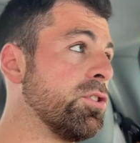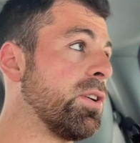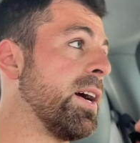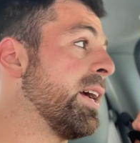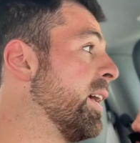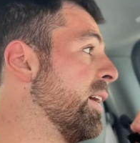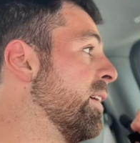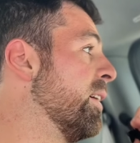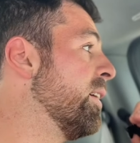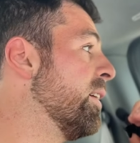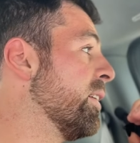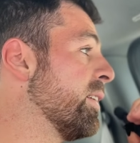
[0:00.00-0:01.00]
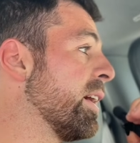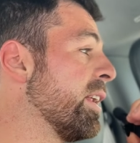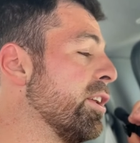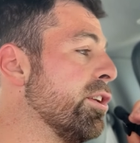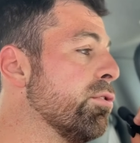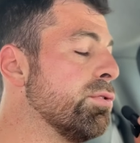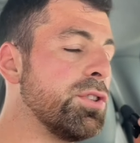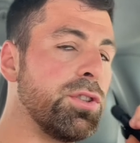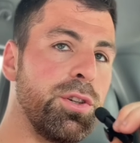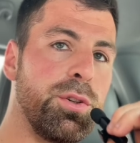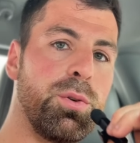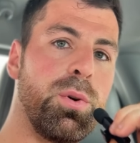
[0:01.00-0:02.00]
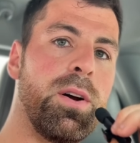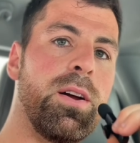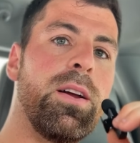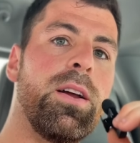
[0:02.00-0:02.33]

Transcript: Try getting used to